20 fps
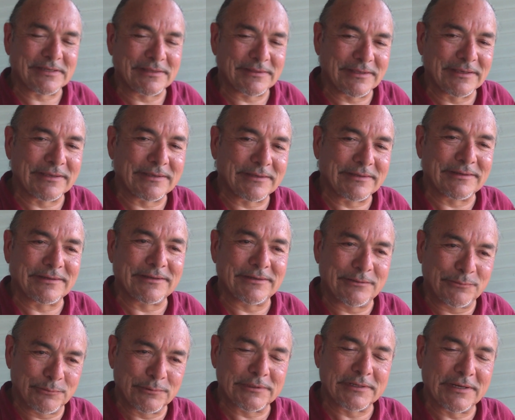I think
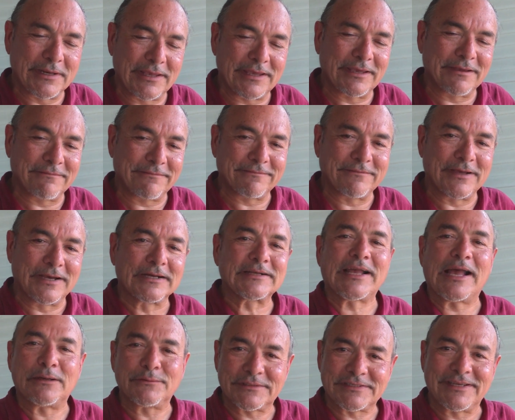we're going to have La
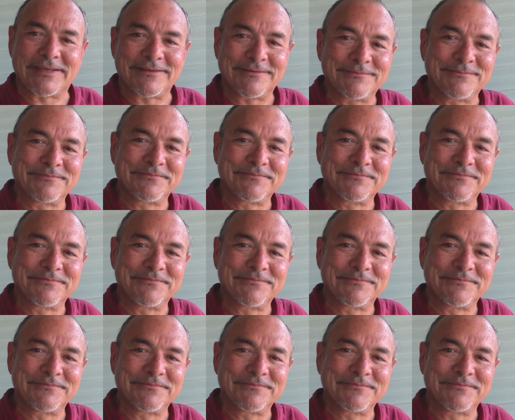Causa.